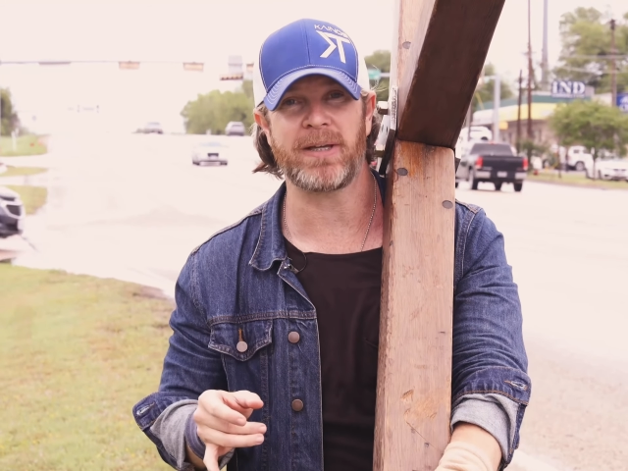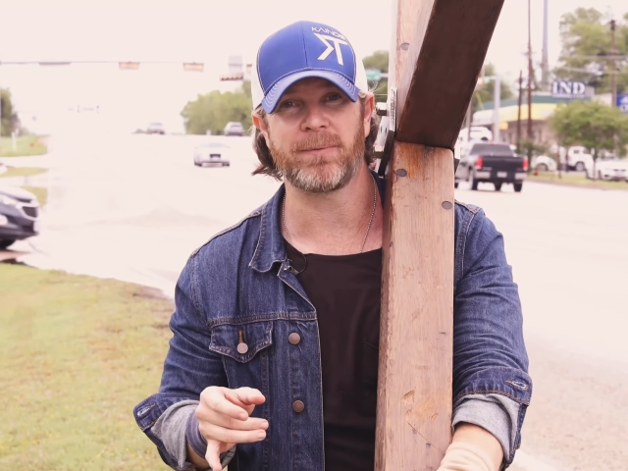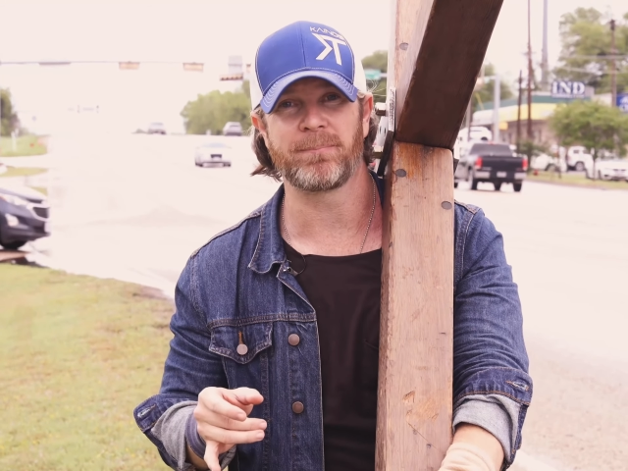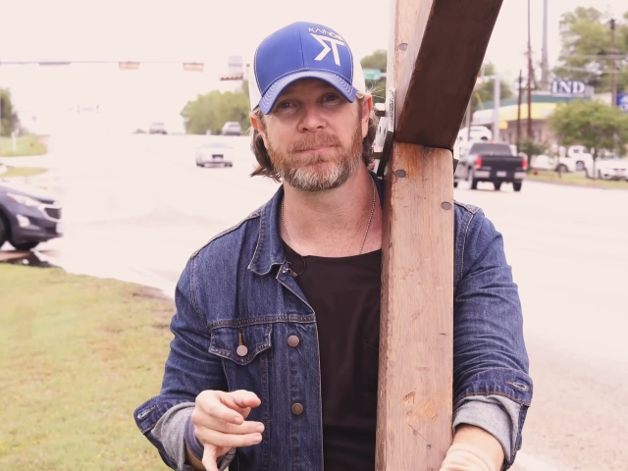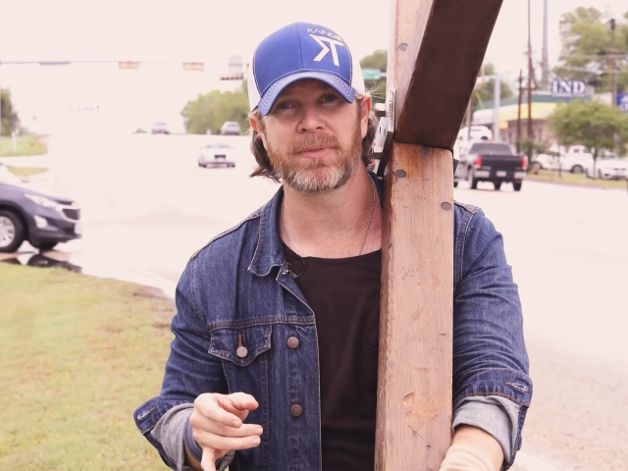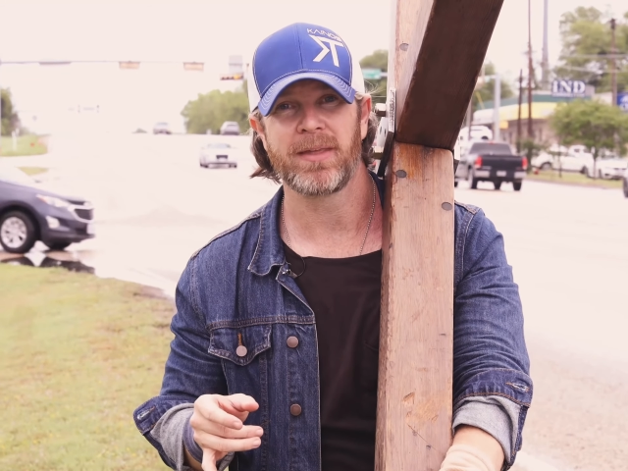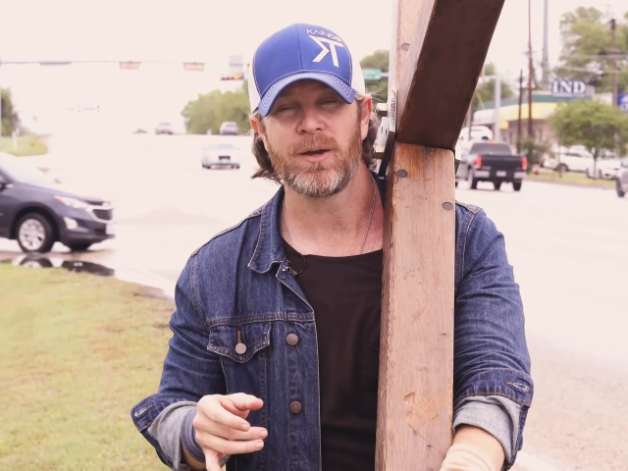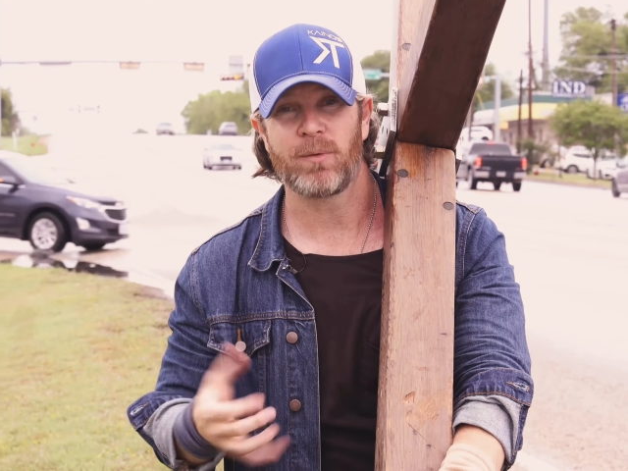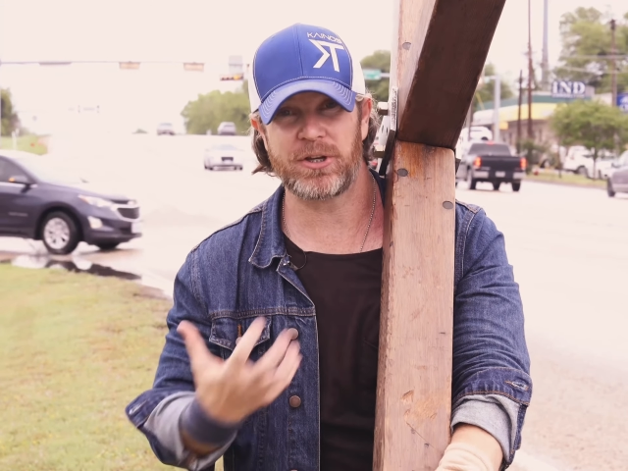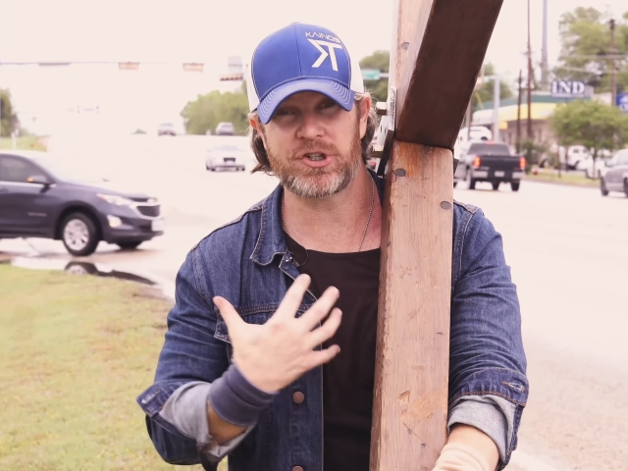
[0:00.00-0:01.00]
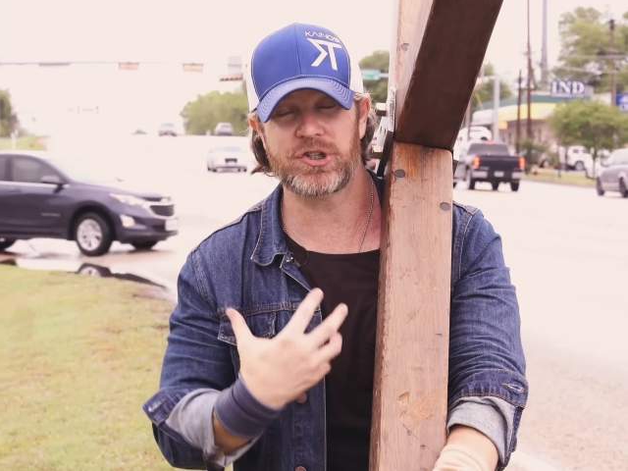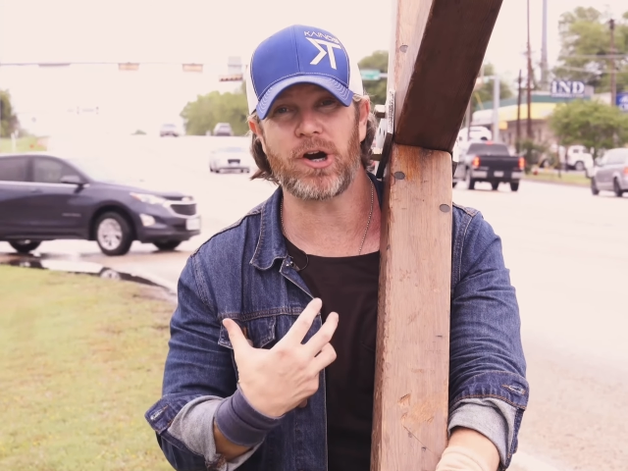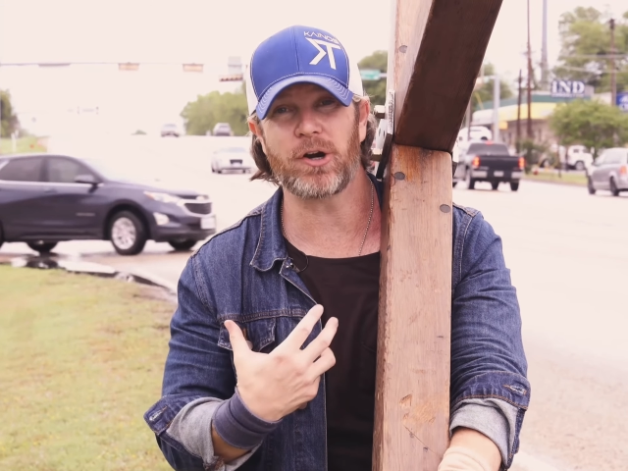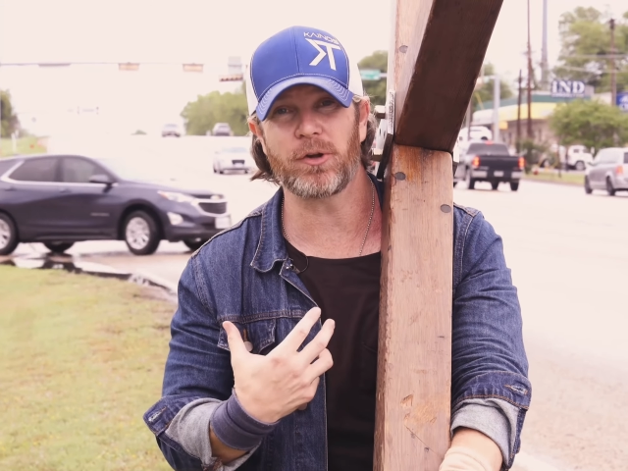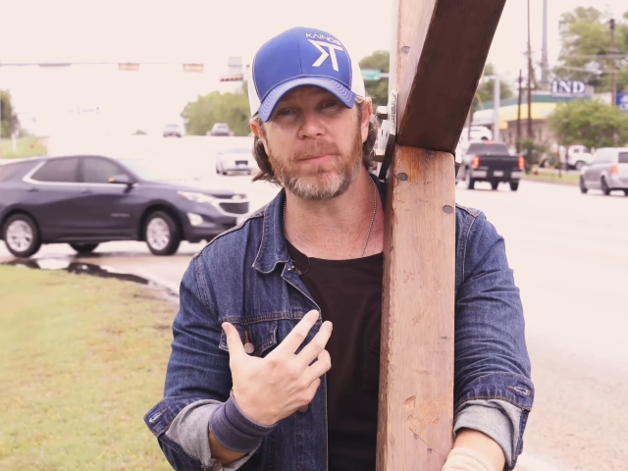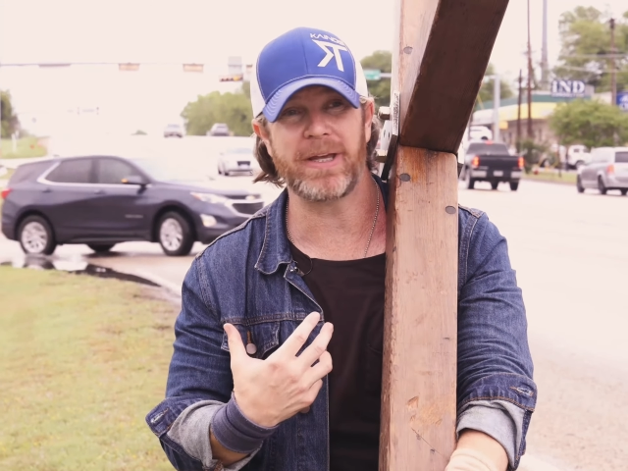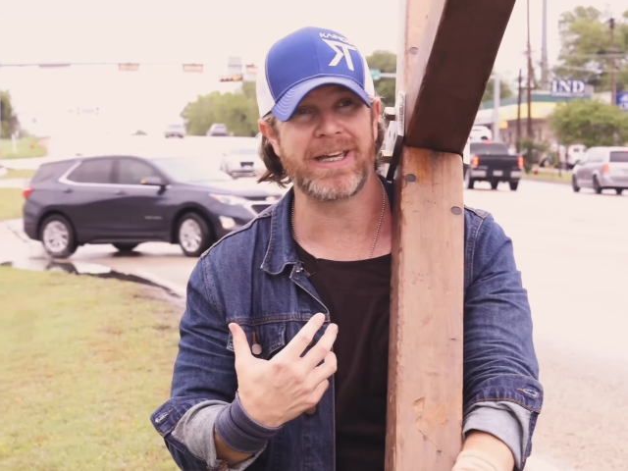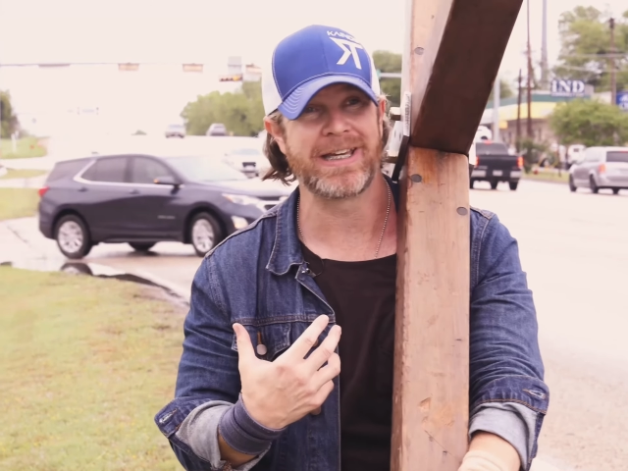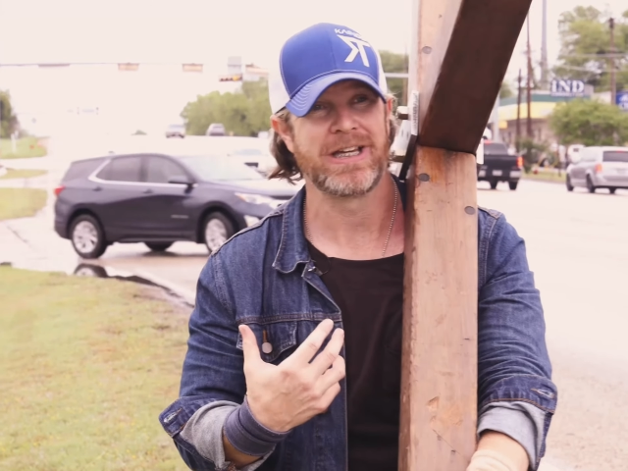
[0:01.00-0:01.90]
me, which startled me.